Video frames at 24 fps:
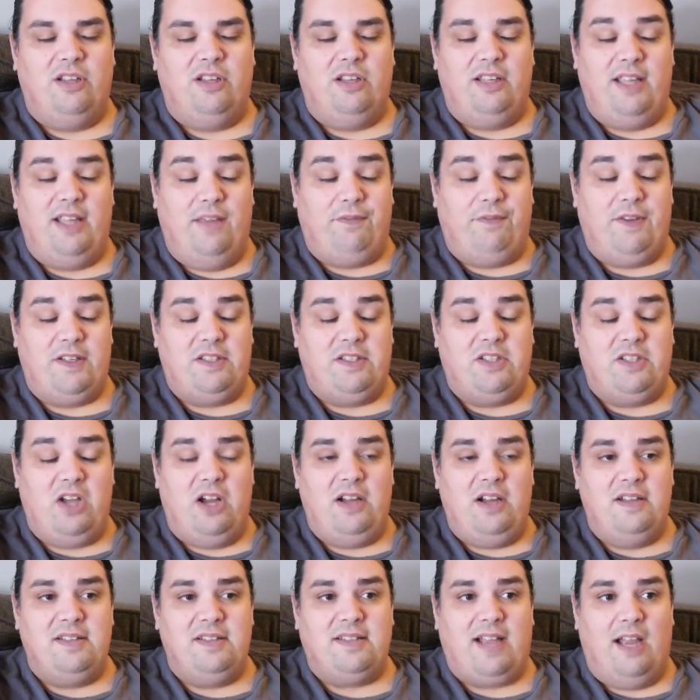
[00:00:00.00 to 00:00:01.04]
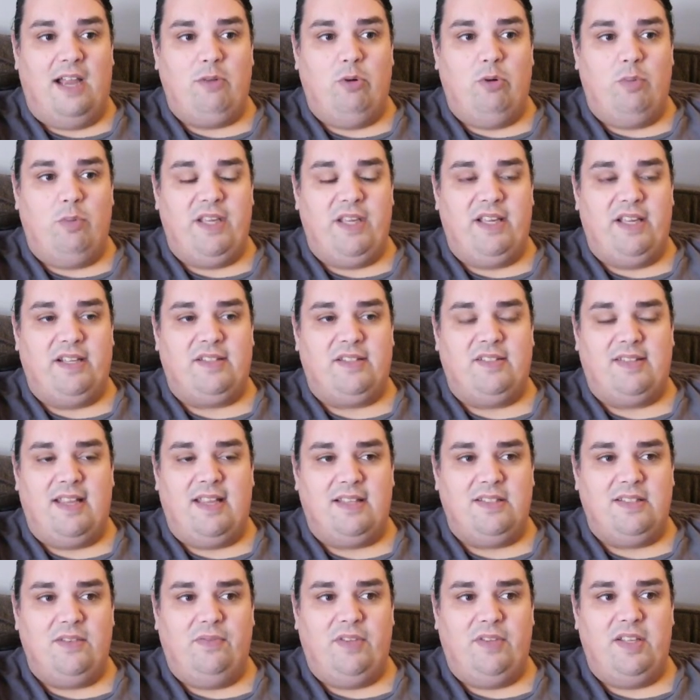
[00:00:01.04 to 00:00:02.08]
If it does, I will be
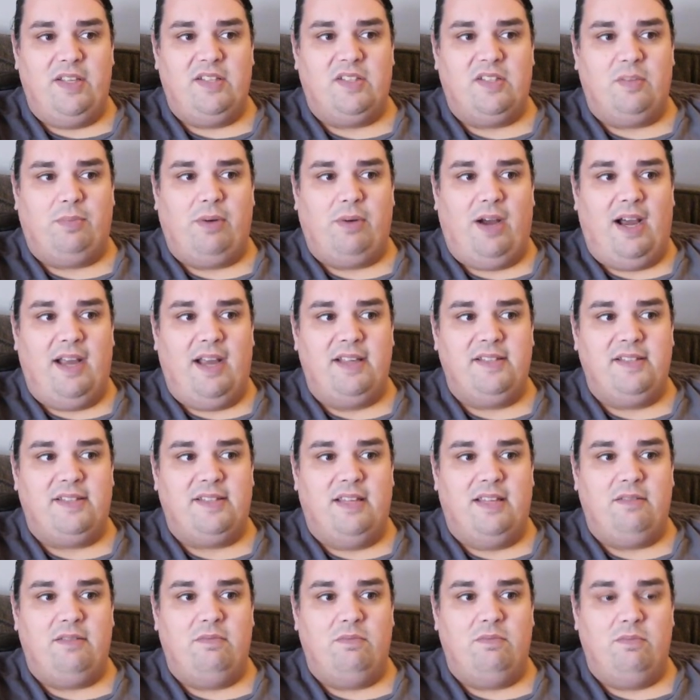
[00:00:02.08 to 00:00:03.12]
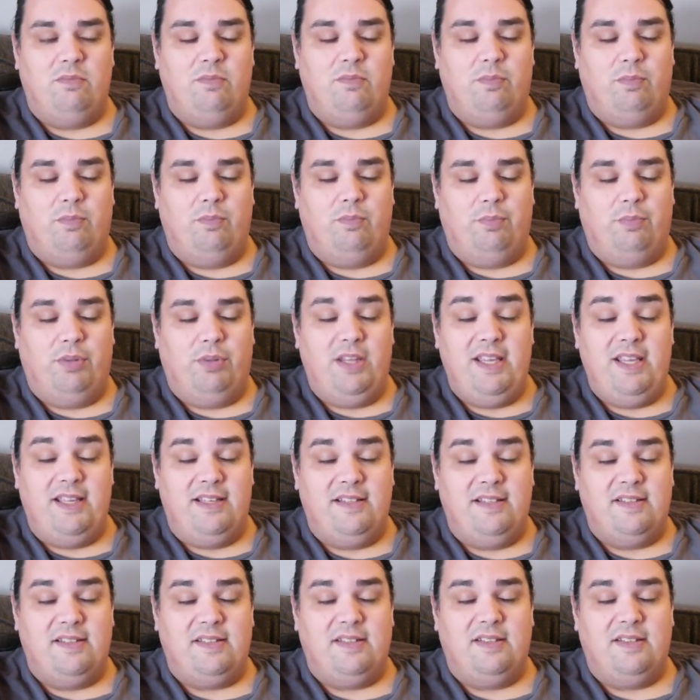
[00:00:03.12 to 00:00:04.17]
excessively surprised and
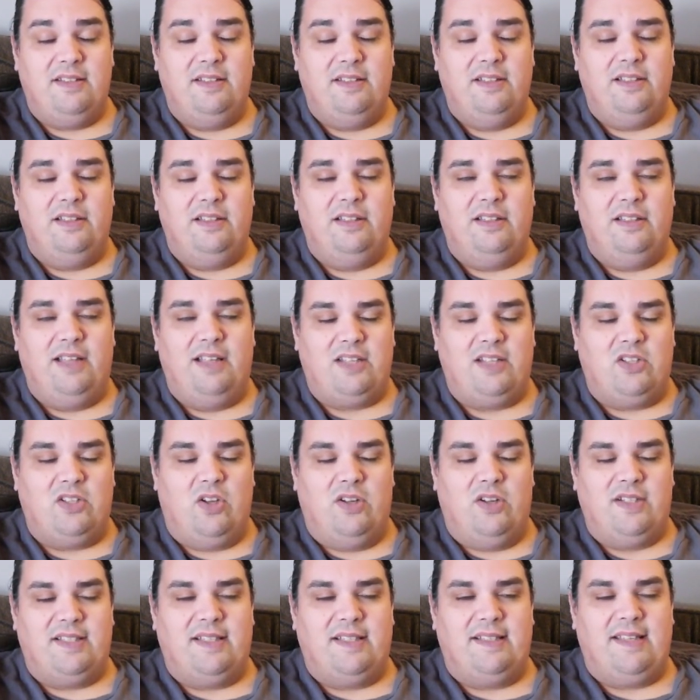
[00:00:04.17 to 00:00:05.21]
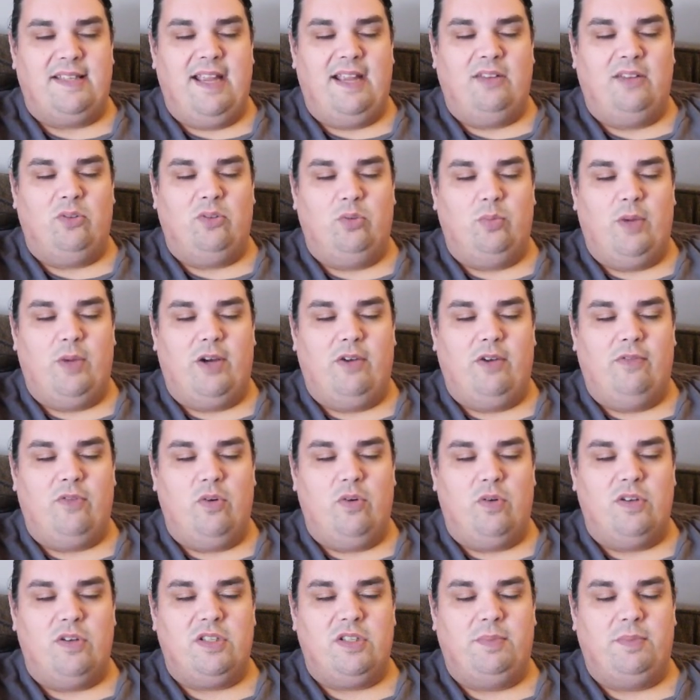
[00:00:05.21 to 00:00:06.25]
pleased, as long as it's handled well, of
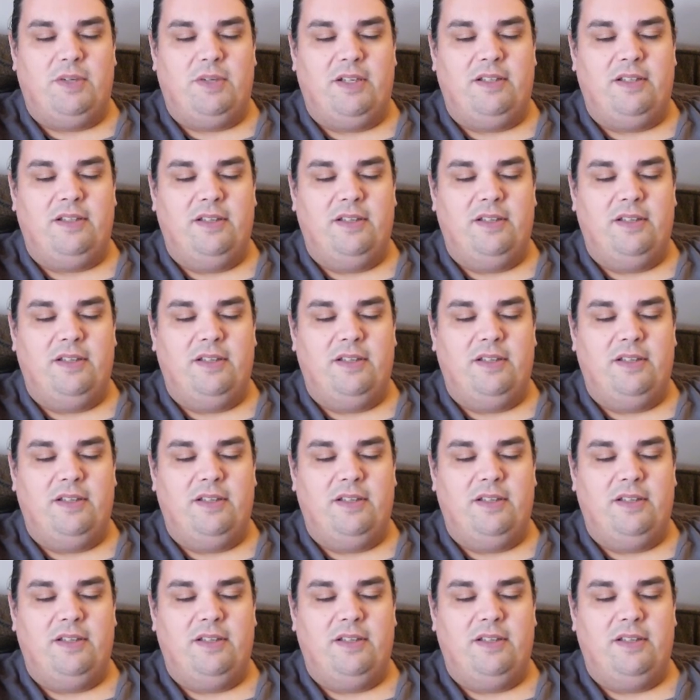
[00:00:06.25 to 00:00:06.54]
course, but